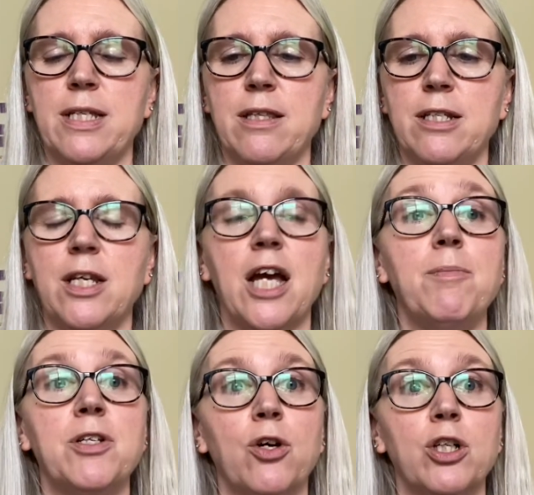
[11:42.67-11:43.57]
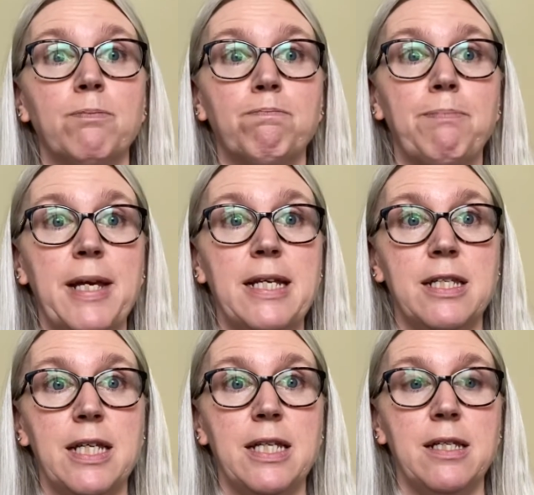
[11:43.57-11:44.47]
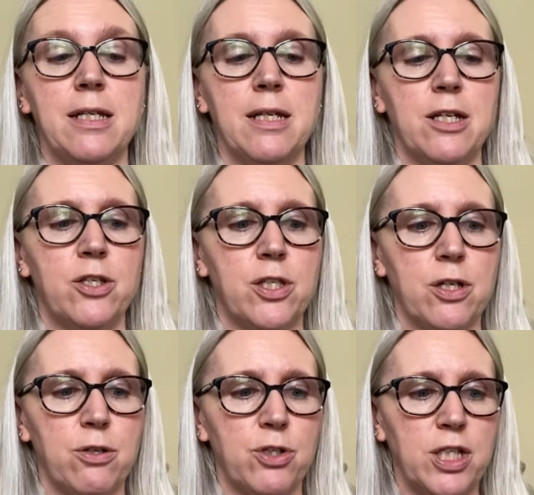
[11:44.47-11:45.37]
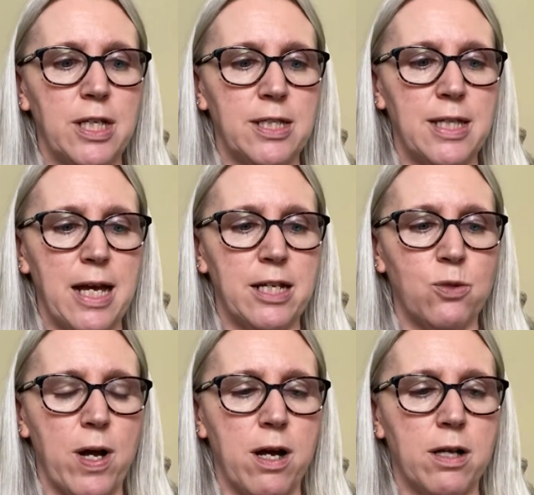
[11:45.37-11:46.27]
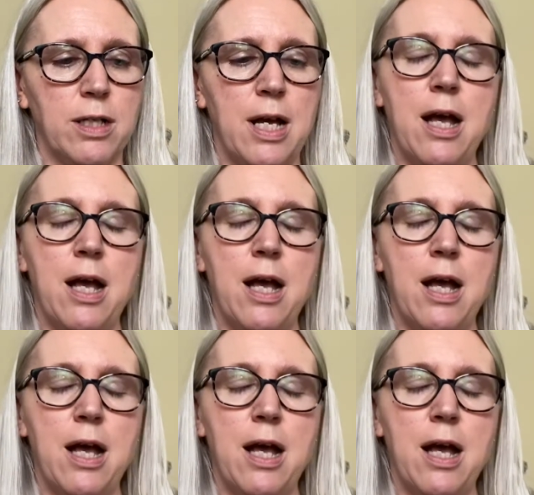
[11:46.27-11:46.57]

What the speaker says: diamond art painting. So she does that as well.